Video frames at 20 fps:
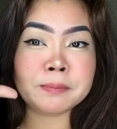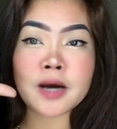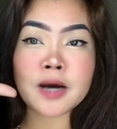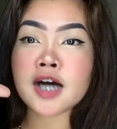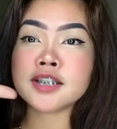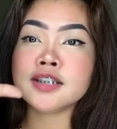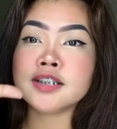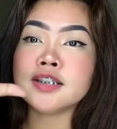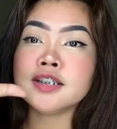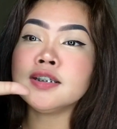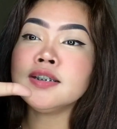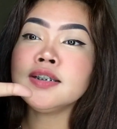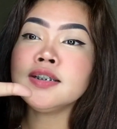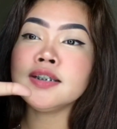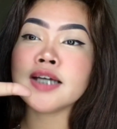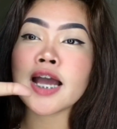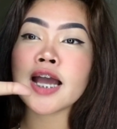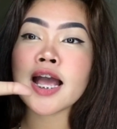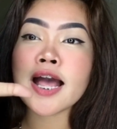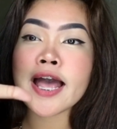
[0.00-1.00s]
bottle,
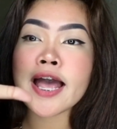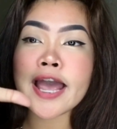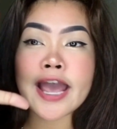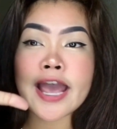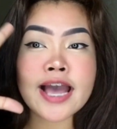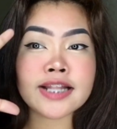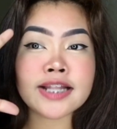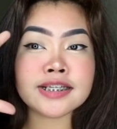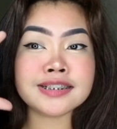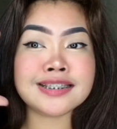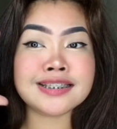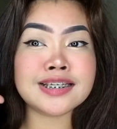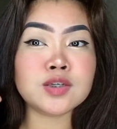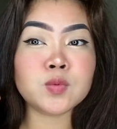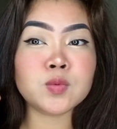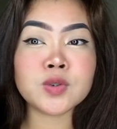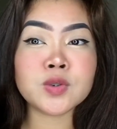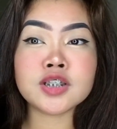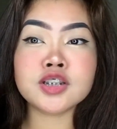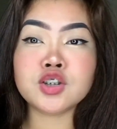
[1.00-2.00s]

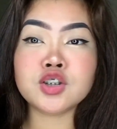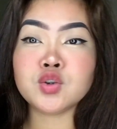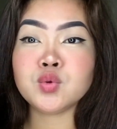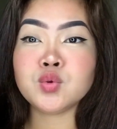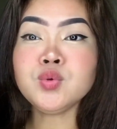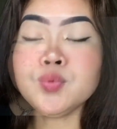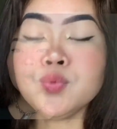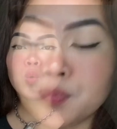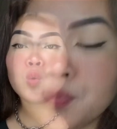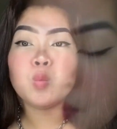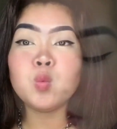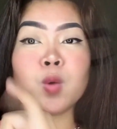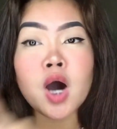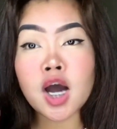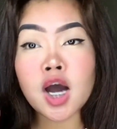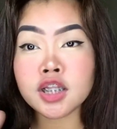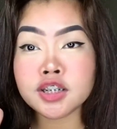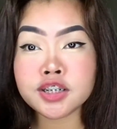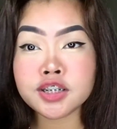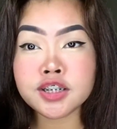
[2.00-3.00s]
anything will do,
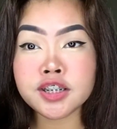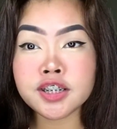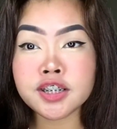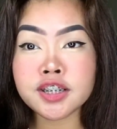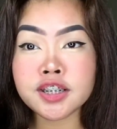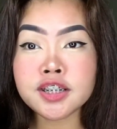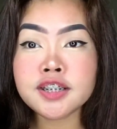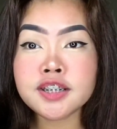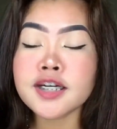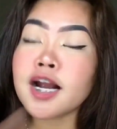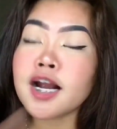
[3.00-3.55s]
water,